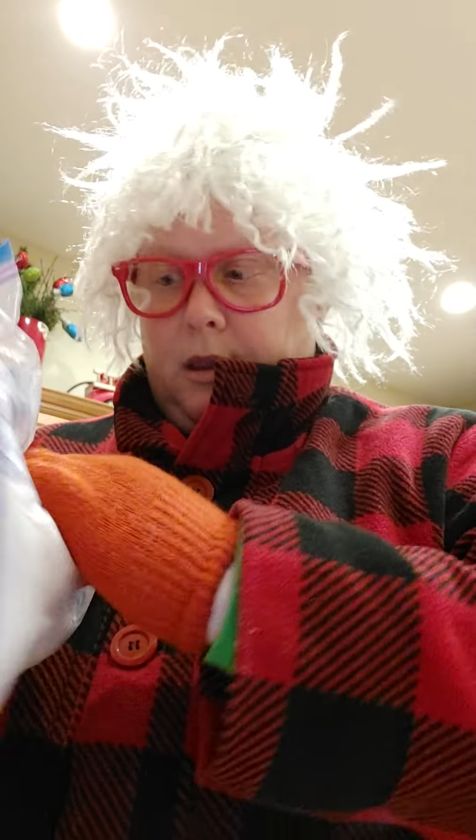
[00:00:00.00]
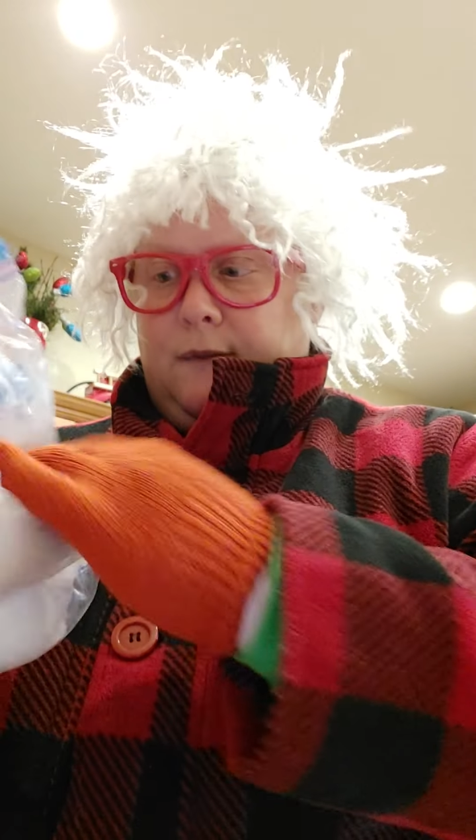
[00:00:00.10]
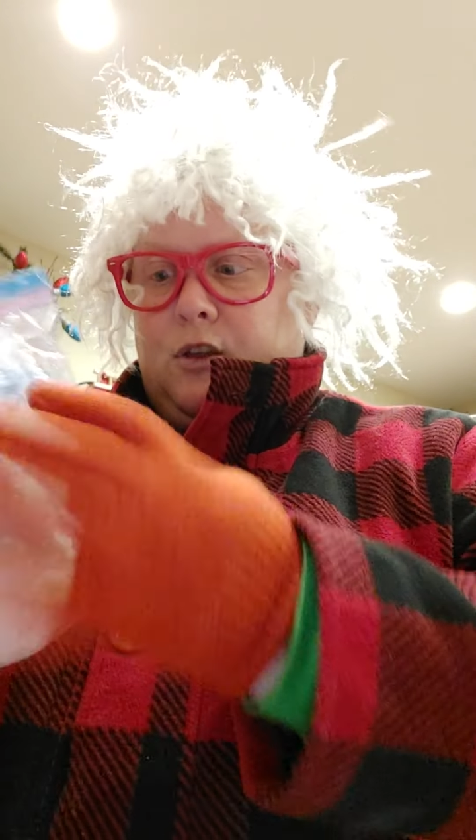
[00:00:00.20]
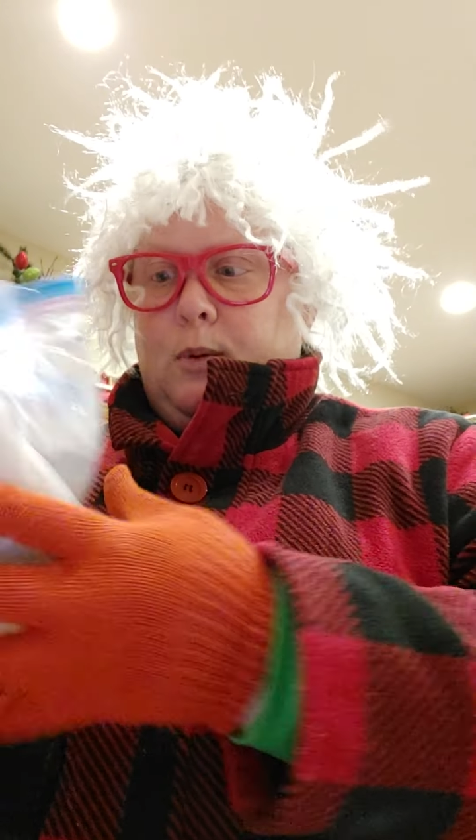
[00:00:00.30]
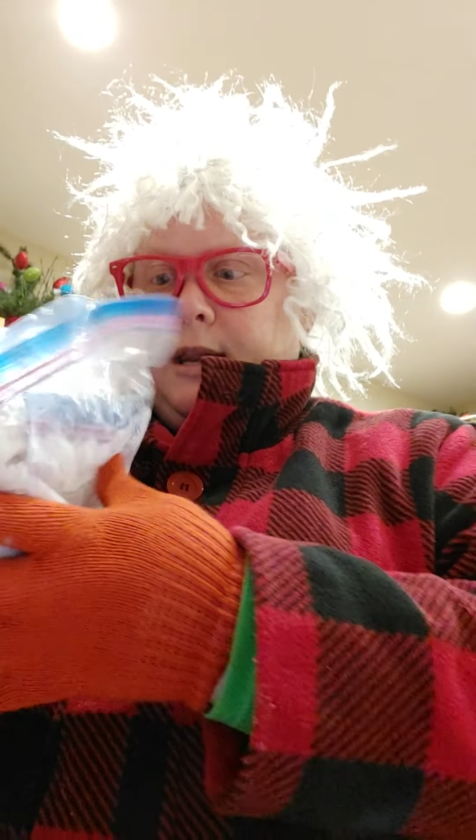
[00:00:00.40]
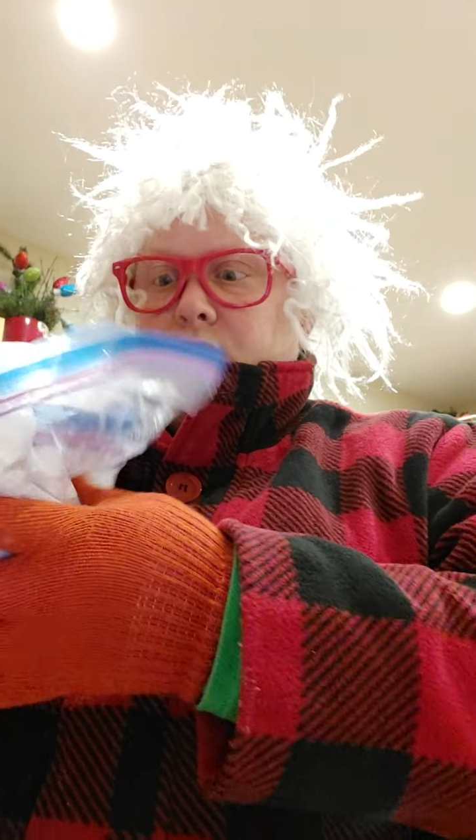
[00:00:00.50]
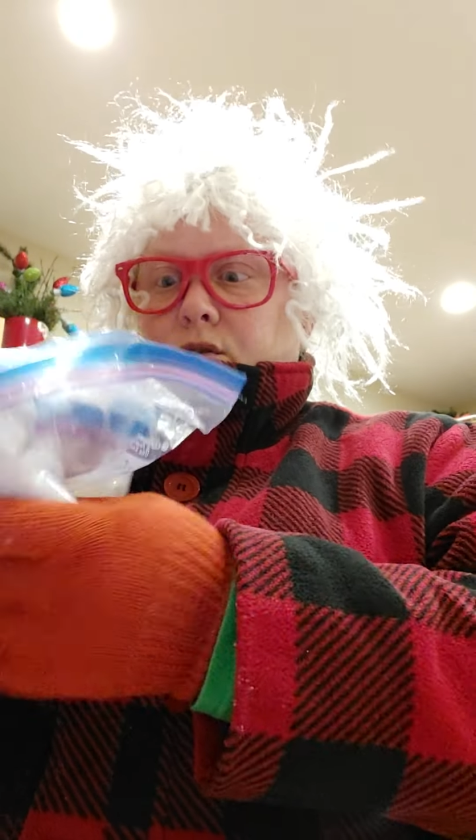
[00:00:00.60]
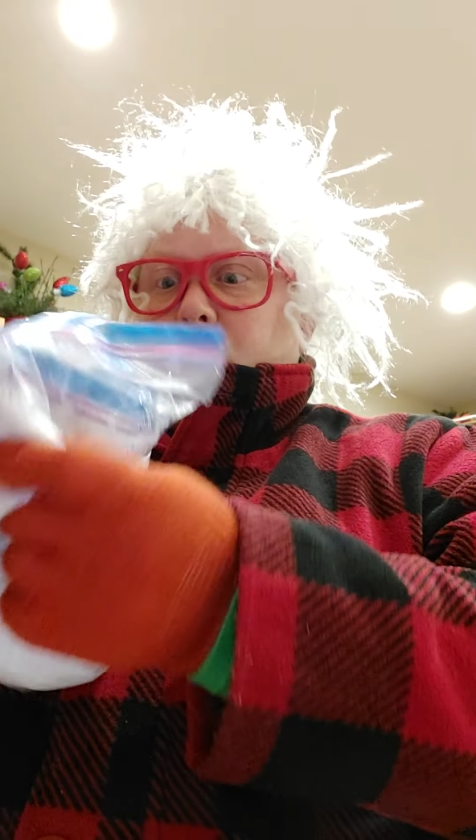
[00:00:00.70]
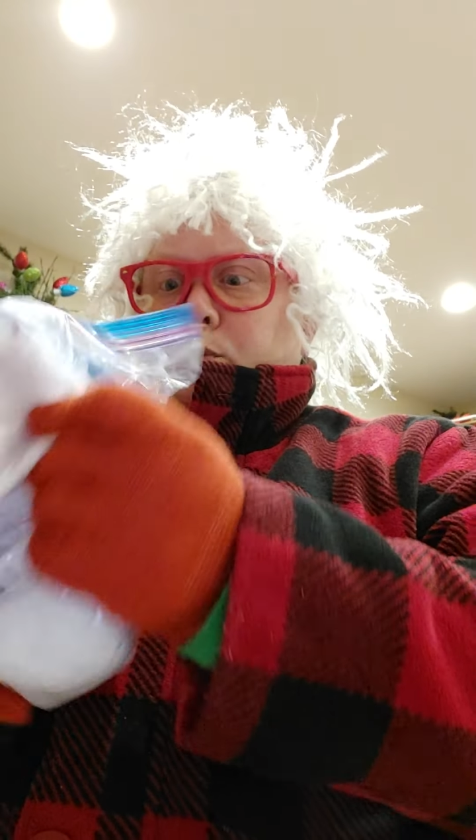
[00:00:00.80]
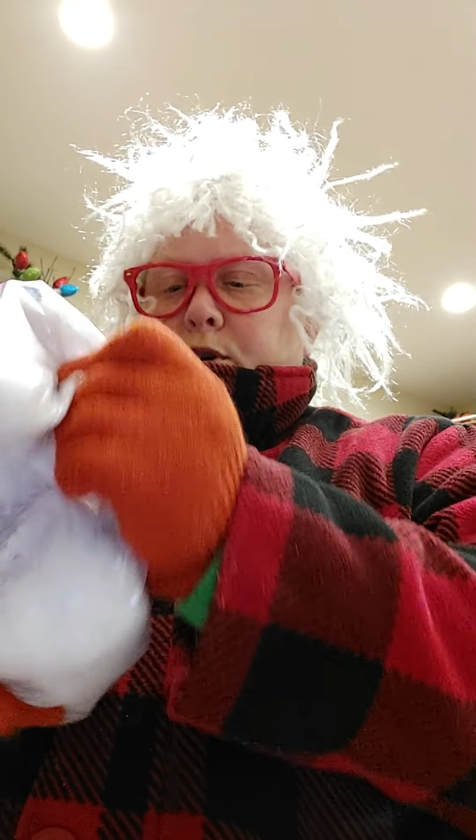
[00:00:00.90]
if you want to do
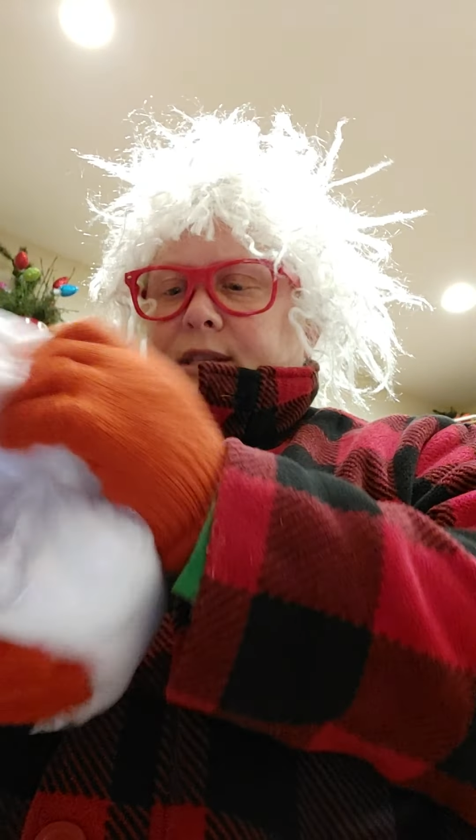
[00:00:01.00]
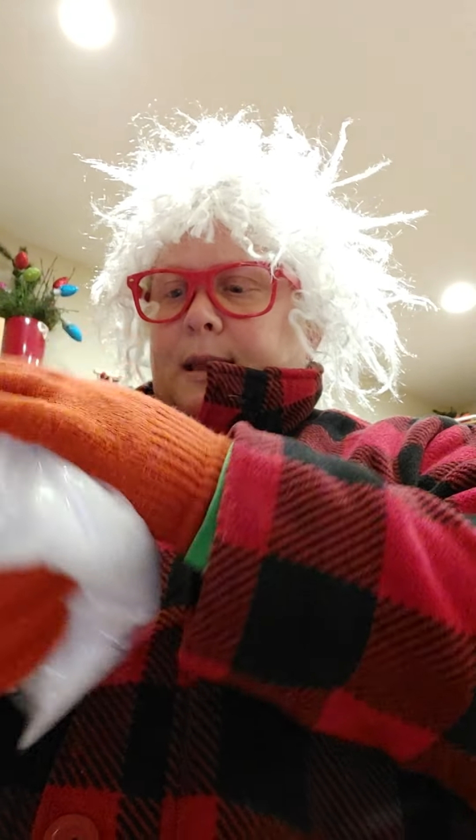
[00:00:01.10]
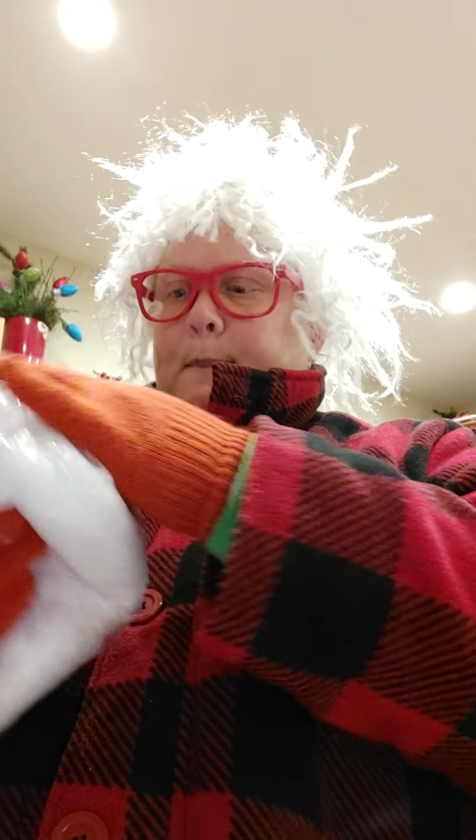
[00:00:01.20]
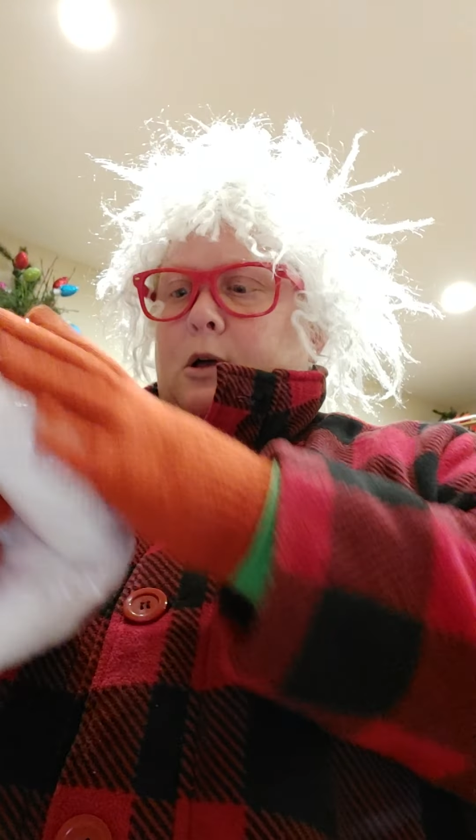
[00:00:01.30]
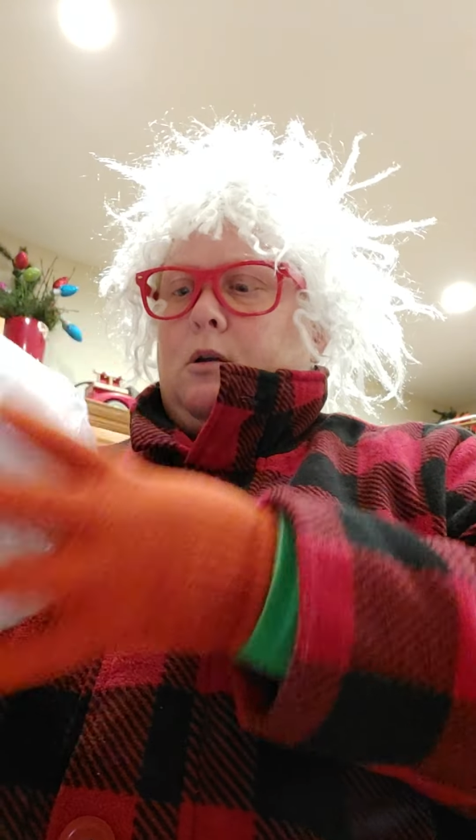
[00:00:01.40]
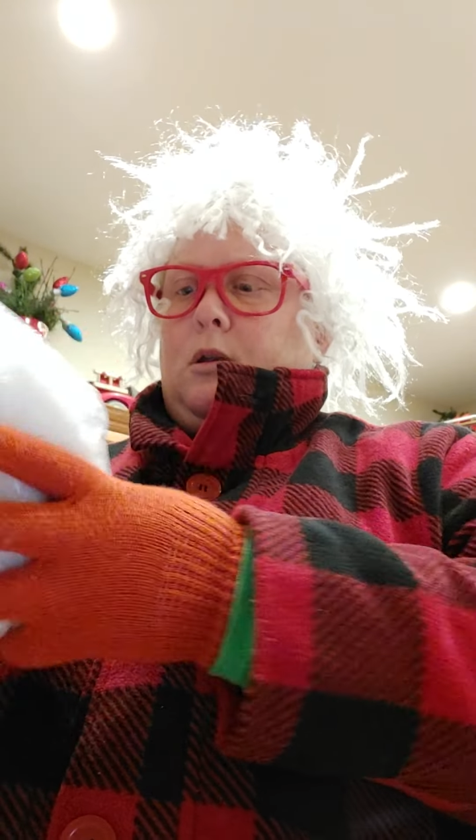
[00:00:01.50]
2% milk,